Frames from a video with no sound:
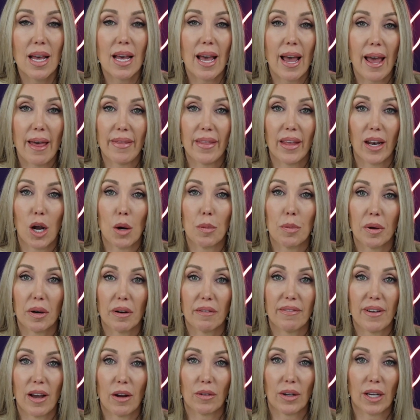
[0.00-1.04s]
and then I'll put a
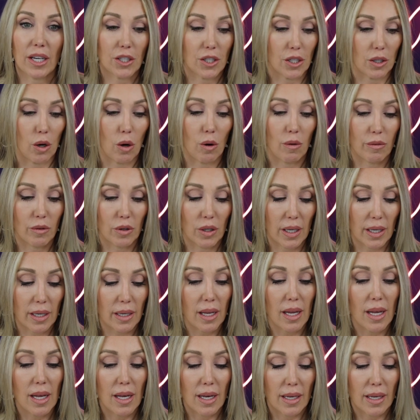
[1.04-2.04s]
foundation over it.